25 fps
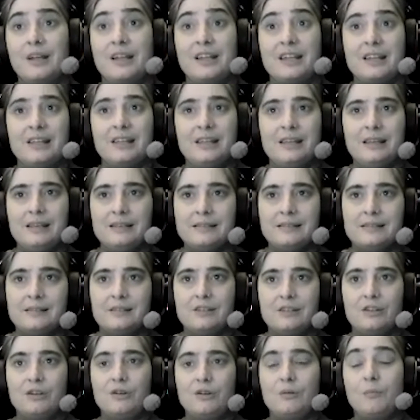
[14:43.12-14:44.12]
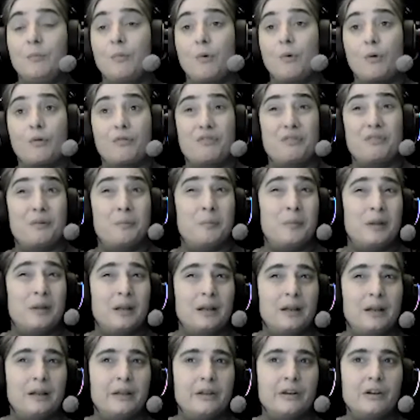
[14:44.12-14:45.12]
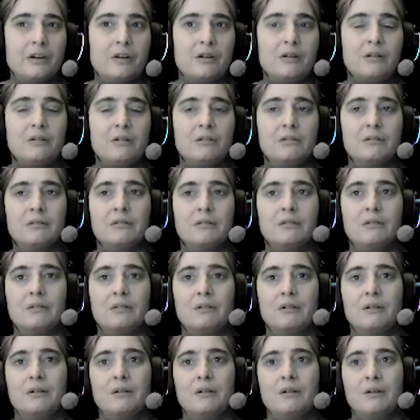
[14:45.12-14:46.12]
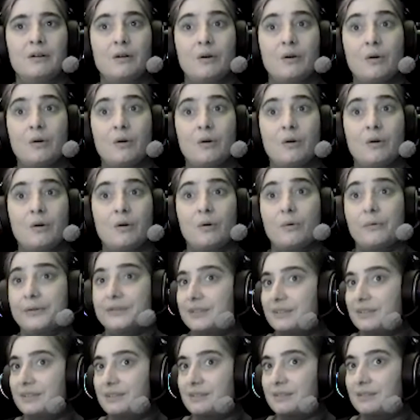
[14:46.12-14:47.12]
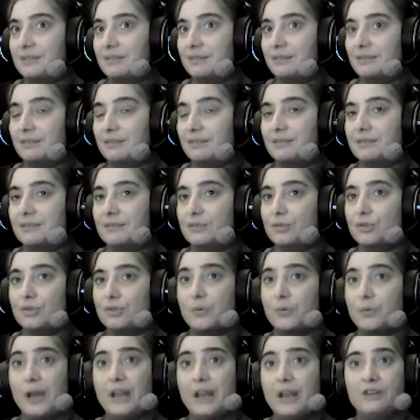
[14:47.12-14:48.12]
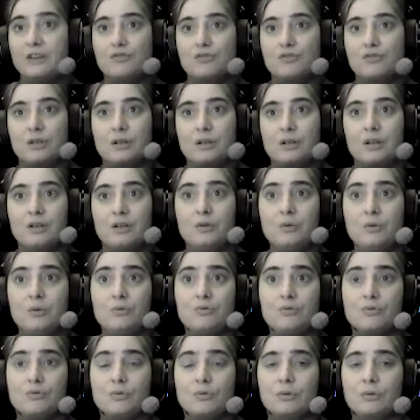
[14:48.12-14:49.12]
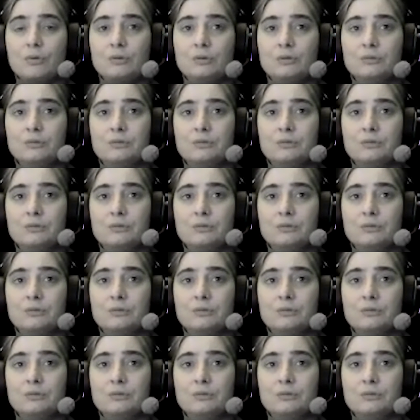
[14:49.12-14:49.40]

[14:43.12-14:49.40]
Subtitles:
easier, more familiar, or is it strange and unusual?